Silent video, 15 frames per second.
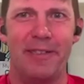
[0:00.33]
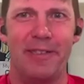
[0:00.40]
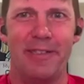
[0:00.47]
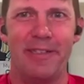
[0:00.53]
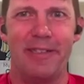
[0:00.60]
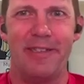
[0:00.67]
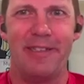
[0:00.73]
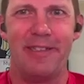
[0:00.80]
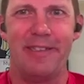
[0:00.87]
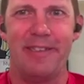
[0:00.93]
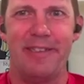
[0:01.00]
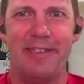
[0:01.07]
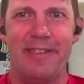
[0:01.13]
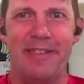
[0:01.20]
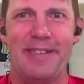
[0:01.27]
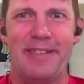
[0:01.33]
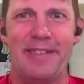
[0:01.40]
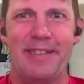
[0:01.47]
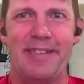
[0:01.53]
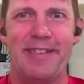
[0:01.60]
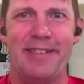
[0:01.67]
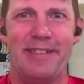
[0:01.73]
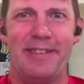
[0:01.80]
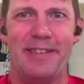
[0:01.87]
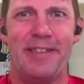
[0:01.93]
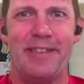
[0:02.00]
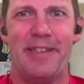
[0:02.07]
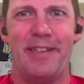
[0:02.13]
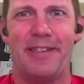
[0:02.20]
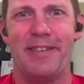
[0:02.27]

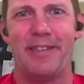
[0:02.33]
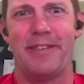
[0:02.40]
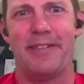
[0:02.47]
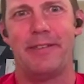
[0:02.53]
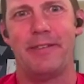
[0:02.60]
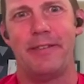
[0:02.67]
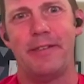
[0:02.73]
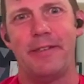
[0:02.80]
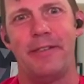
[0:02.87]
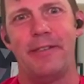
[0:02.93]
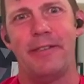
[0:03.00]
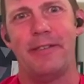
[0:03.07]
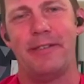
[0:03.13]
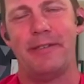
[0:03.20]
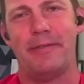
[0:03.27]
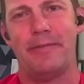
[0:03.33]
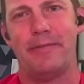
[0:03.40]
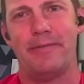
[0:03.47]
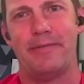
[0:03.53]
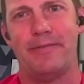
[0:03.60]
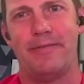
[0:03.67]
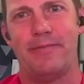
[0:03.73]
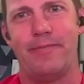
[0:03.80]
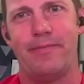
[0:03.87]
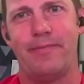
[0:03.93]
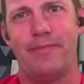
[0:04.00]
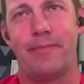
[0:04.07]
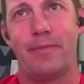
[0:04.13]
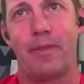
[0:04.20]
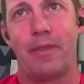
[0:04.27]

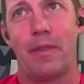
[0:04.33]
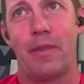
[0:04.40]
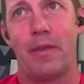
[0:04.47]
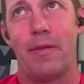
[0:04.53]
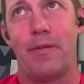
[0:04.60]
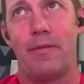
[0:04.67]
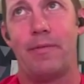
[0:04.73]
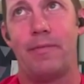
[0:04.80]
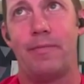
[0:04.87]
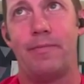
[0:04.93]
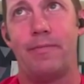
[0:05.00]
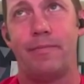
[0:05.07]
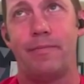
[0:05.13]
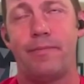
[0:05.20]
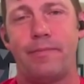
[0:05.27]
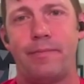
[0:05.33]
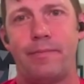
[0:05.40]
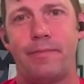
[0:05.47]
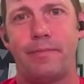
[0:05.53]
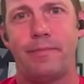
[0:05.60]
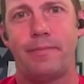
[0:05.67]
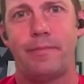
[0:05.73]
This person isn't speaking.